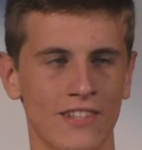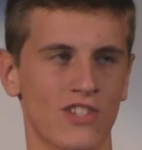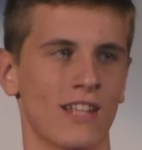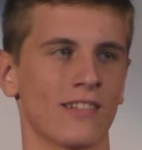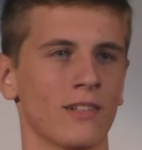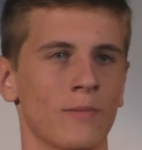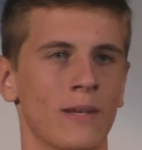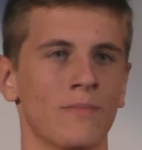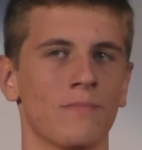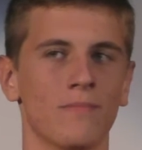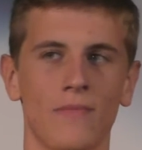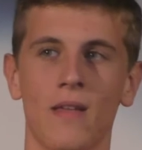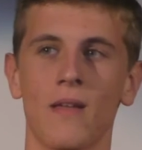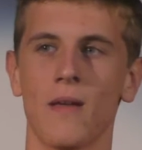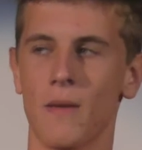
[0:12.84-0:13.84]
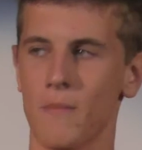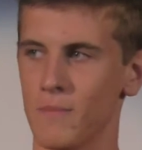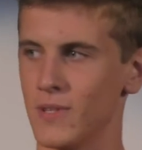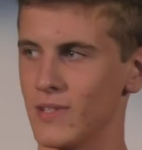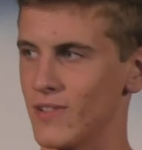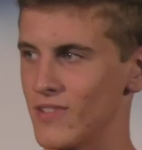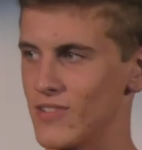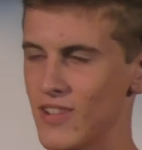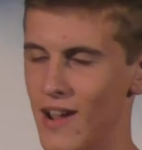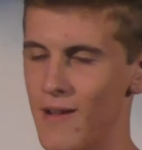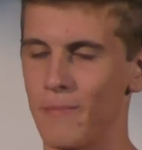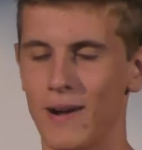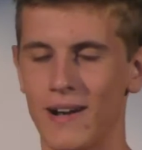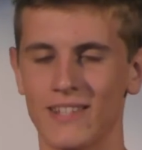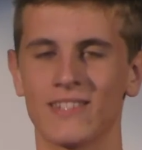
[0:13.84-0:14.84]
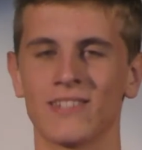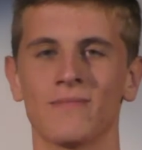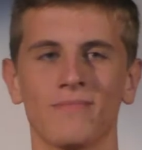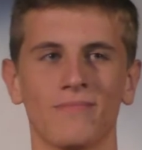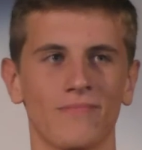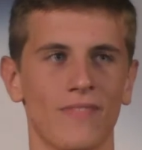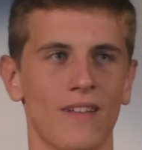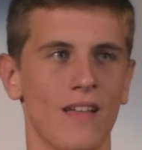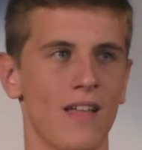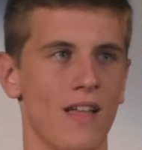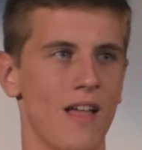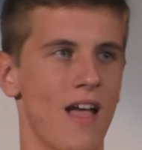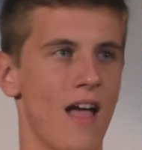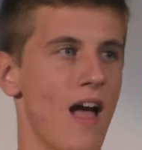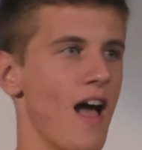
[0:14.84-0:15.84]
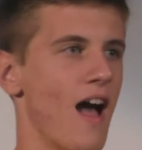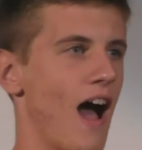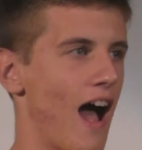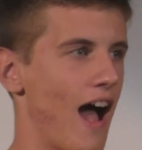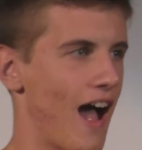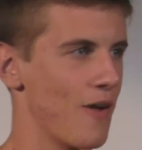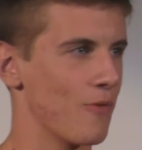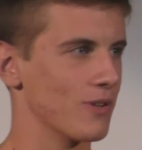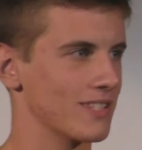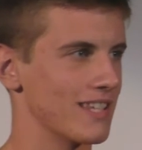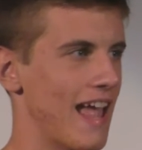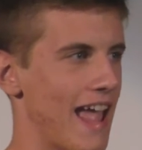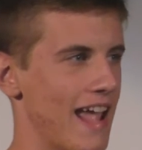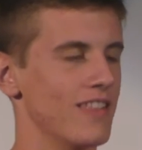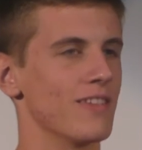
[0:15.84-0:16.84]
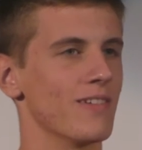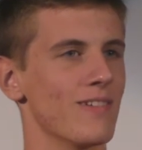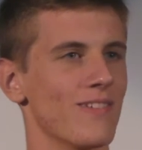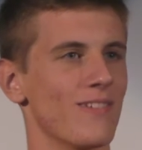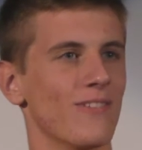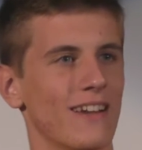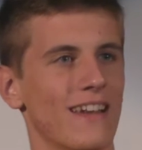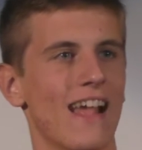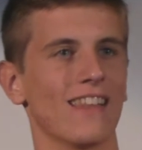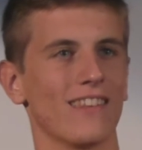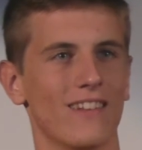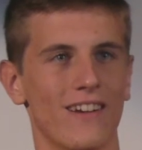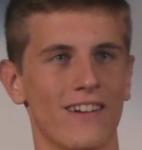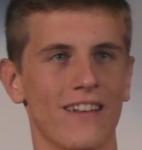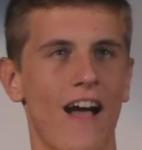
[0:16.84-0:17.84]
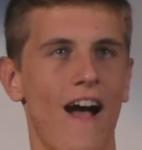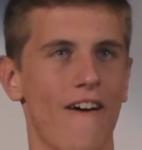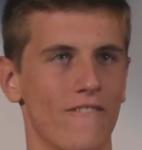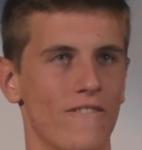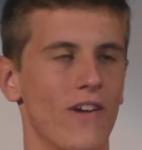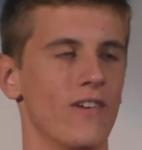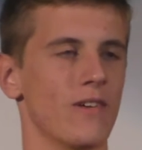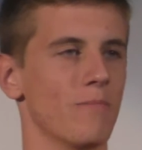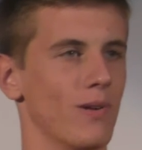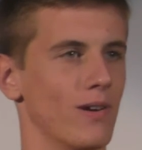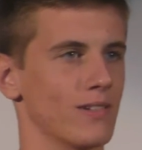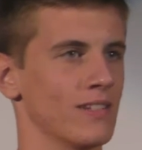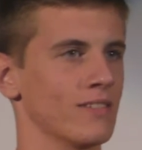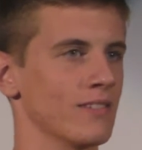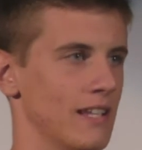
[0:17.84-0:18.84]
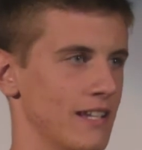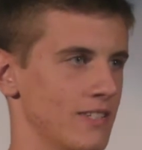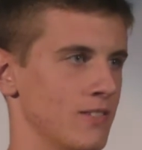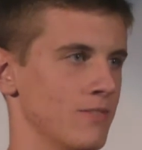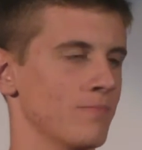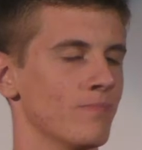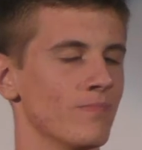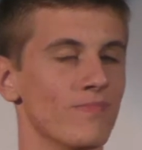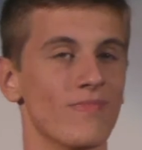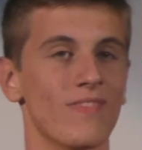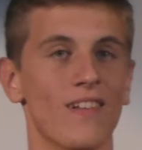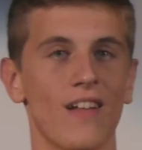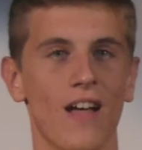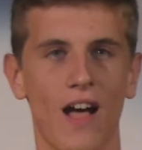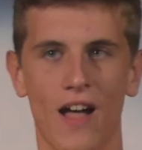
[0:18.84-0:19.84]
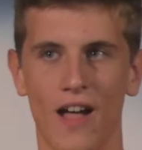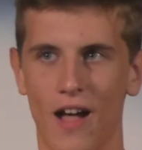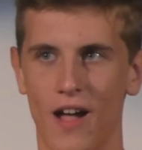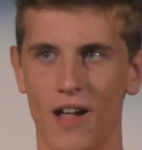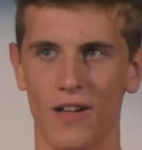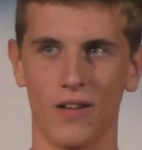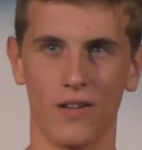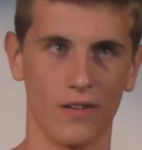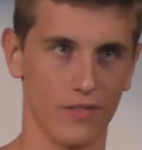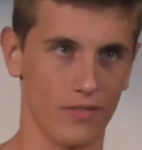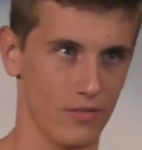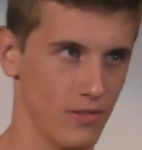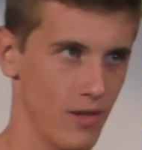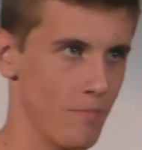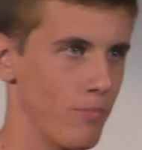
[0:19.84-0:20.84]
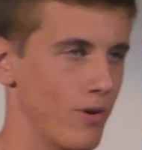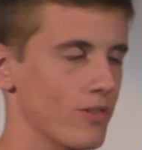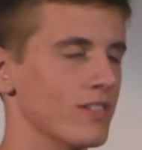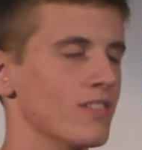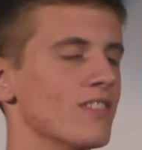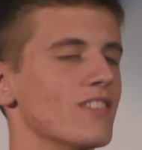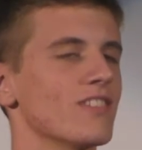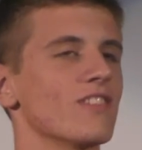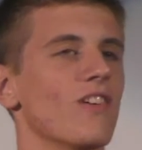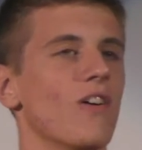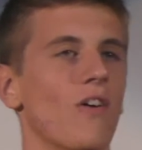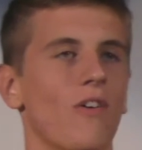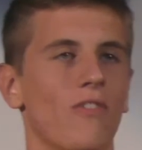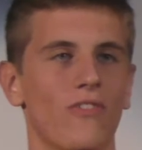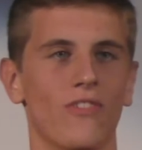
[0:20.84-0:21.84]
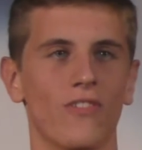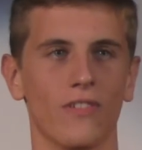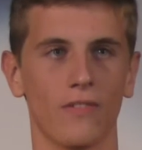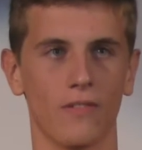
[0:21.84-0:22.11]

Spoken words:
and gentlemen, Mr. Chairperson, I was 8 when I learned a very important lesson. The importance of